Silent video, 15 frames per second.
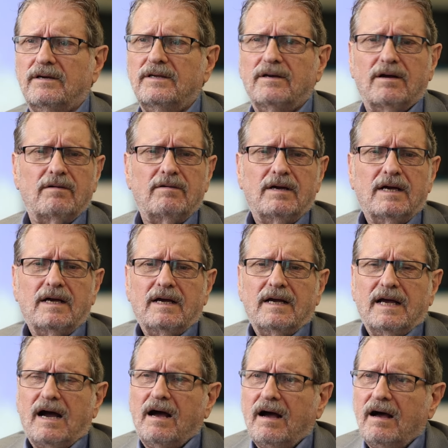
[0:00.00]
you know,
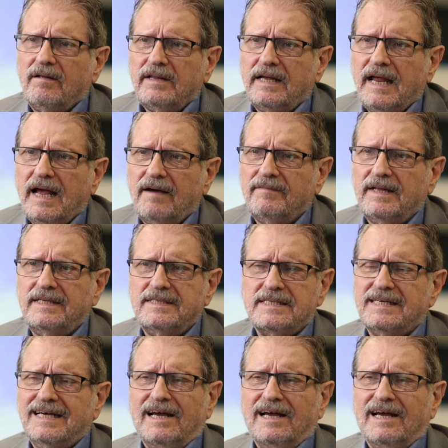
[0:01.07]
how they'd have these